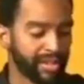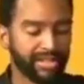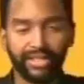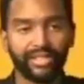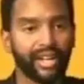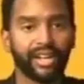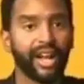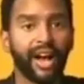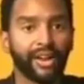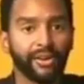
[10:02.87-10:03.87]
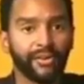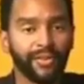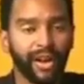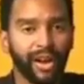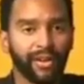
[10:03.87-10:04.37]
places like out of
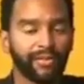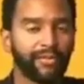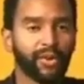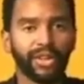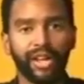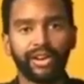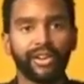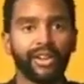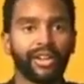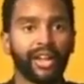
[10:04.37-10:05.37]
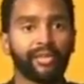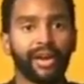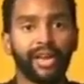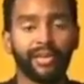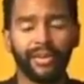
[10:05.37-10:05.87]
Fort Lauderdale and out of
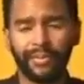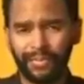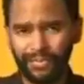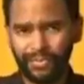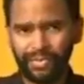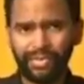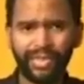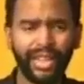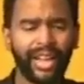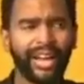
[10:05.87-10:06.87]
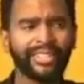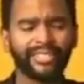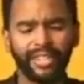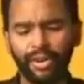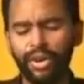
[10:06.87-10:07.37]
Miami. And
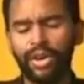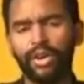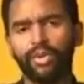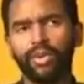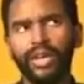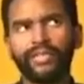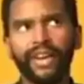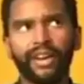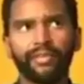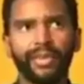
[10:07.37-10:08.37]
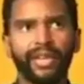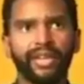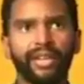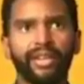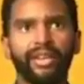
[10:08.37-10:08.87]
so we've got to
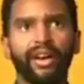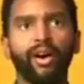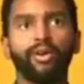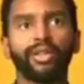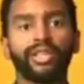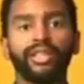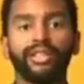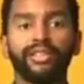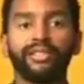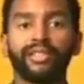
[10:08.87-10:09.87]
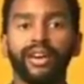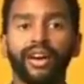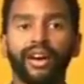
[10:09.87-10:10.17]
be holding these